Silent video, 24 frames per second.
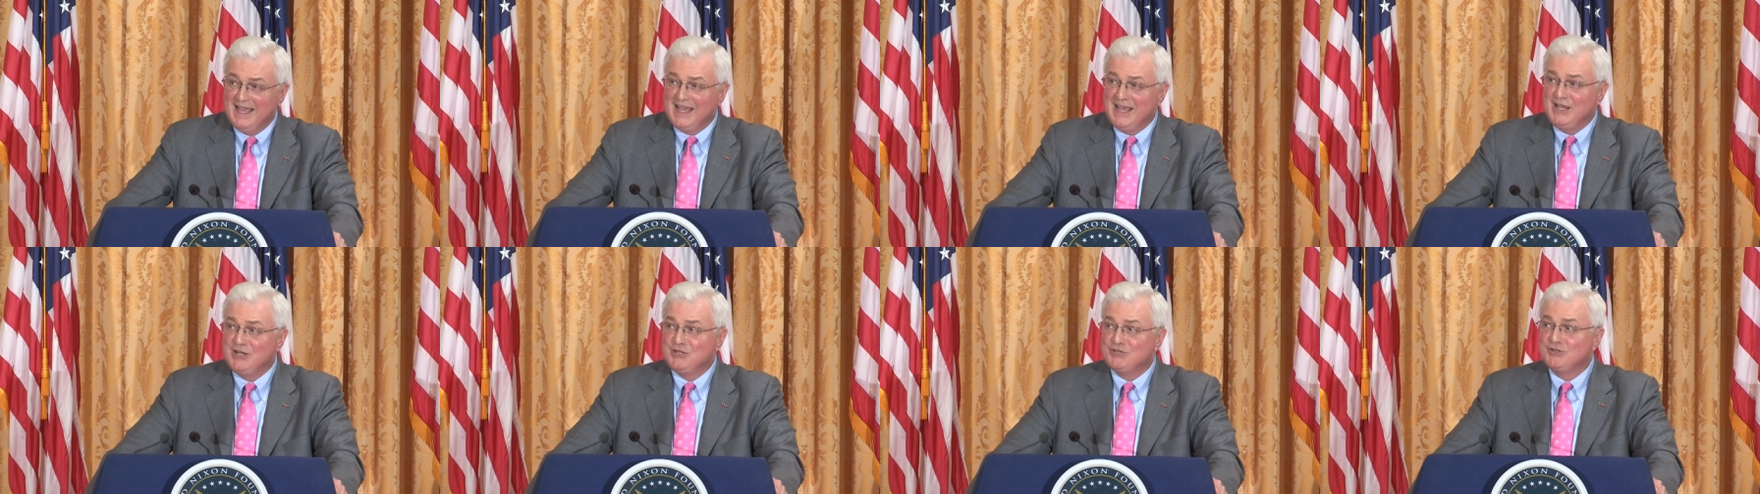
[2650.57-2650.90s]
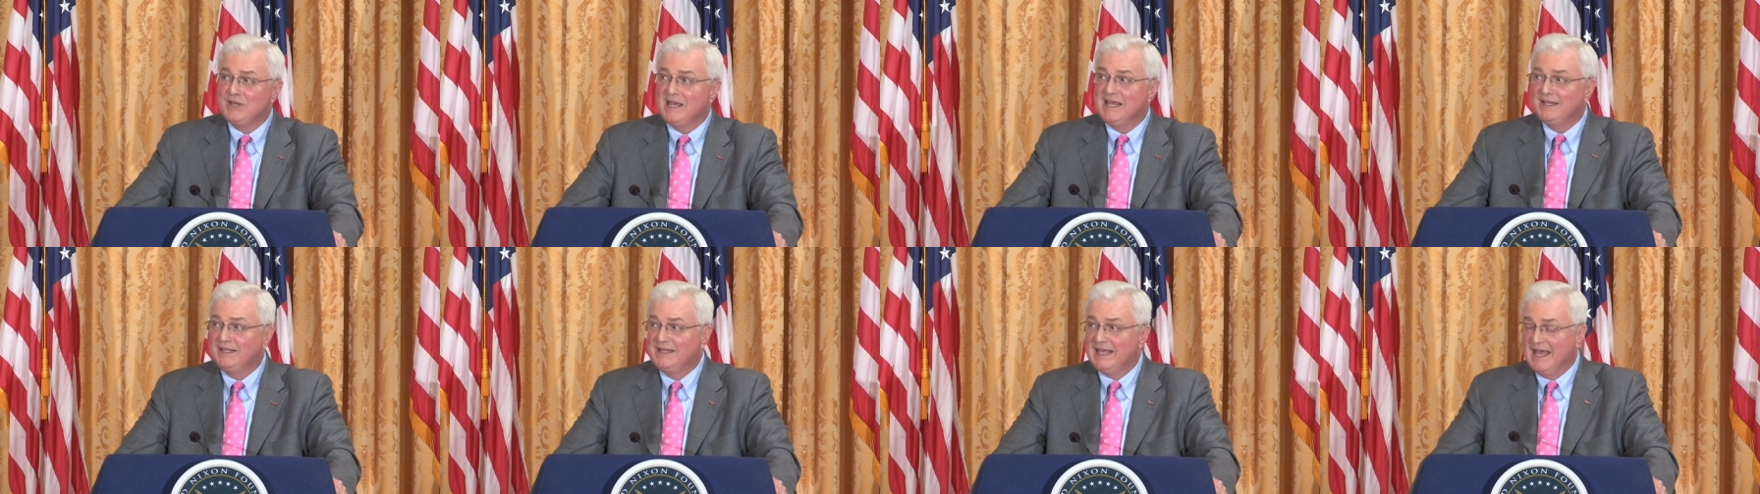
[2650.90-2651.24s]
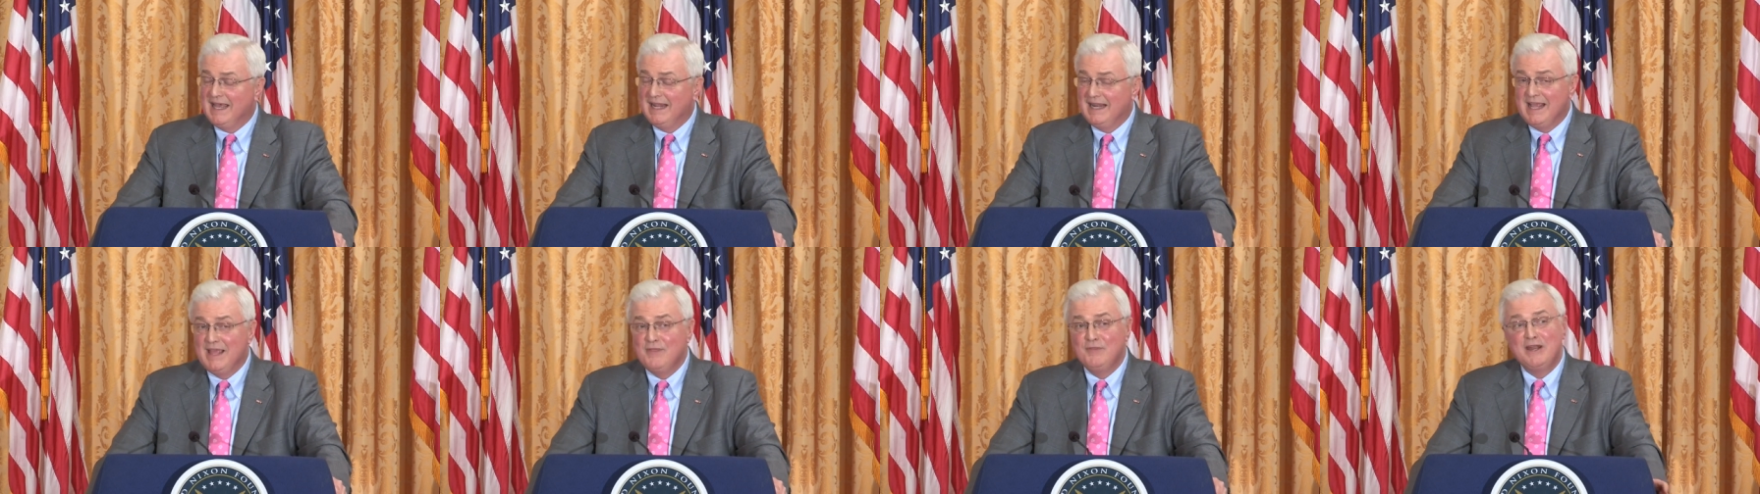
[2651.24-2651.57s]
he said
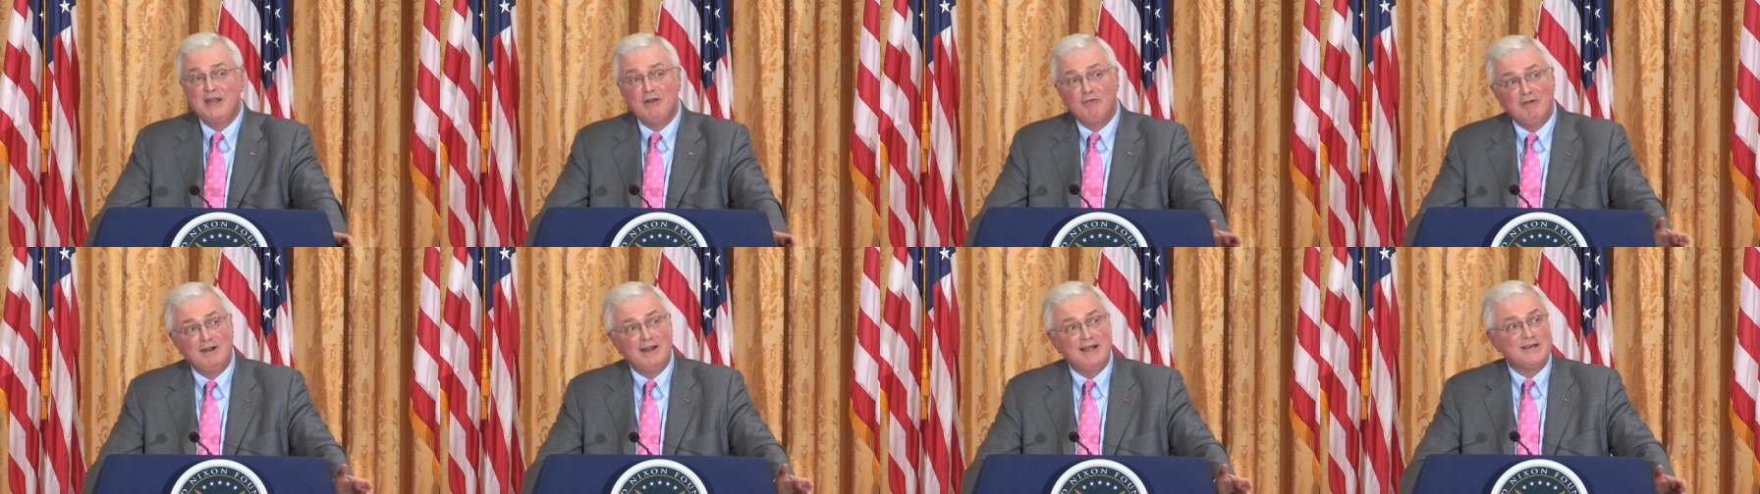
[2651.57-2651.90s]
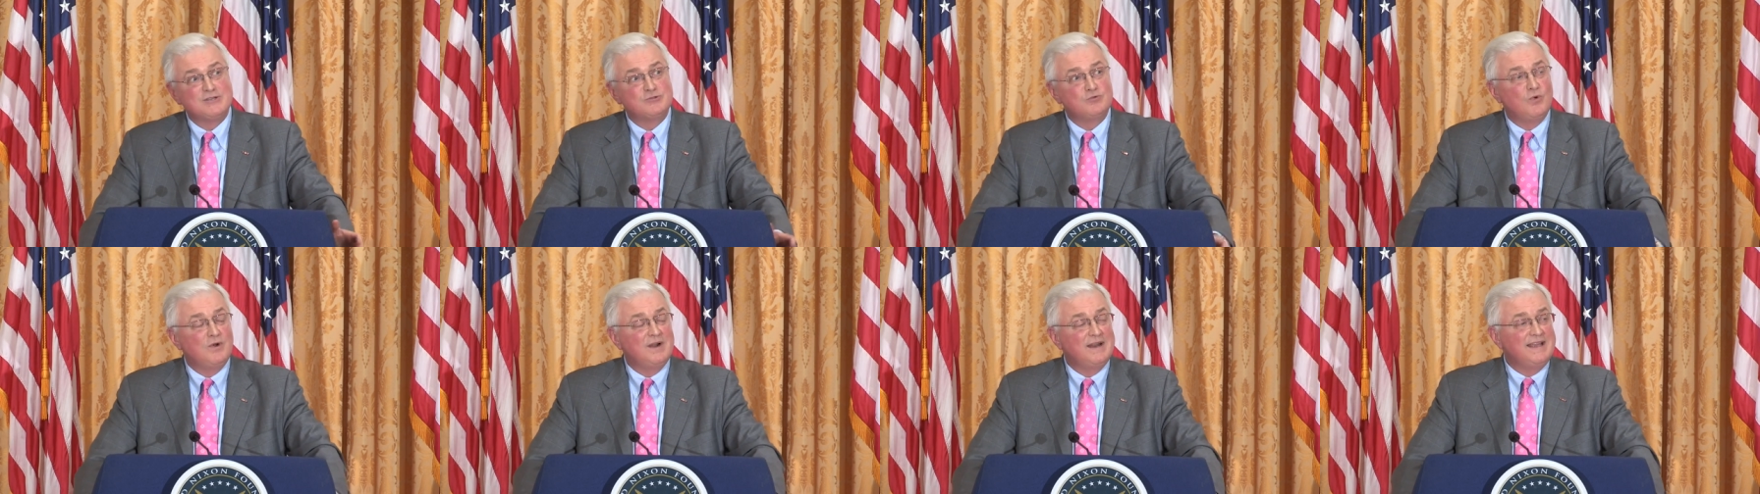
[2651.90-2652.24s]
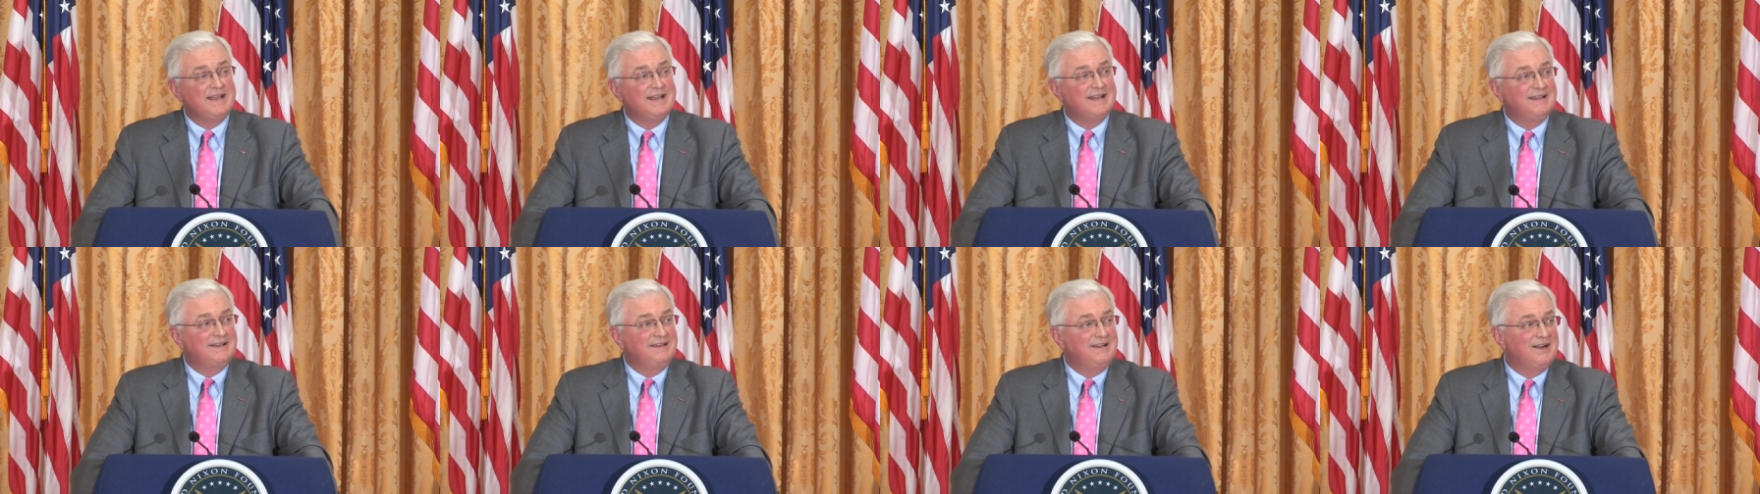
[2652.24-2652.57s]
that, and then he realized what
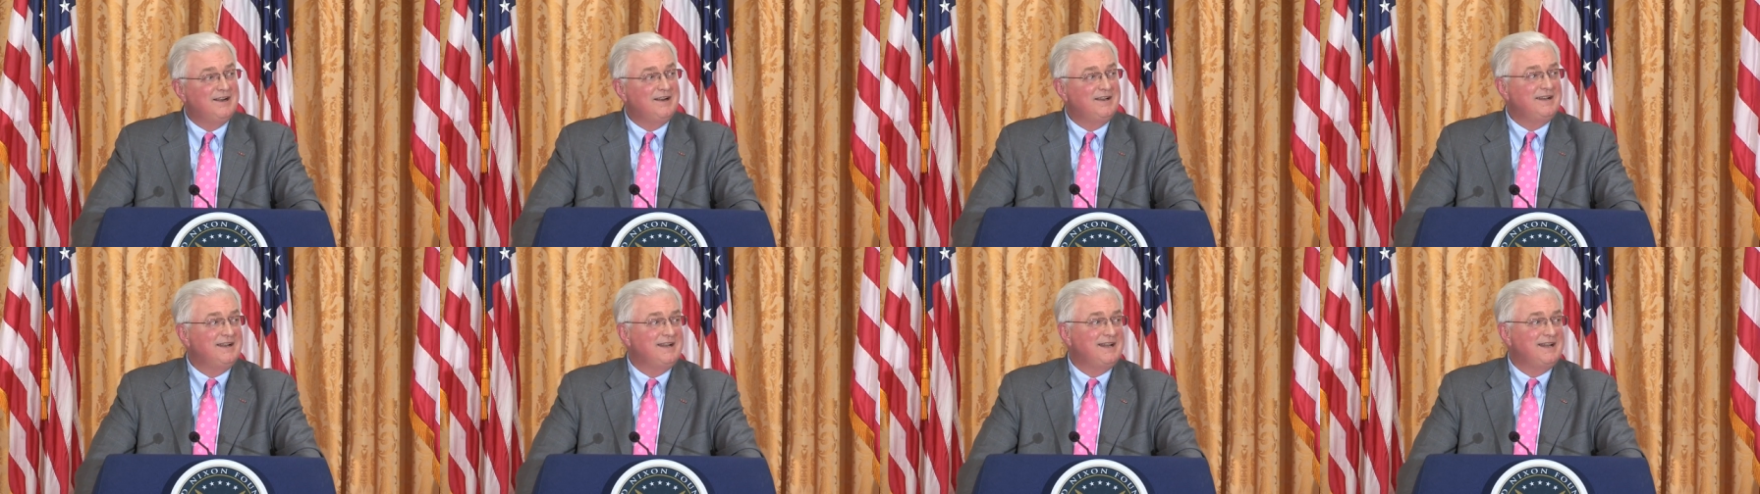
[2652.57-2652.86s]
he had done,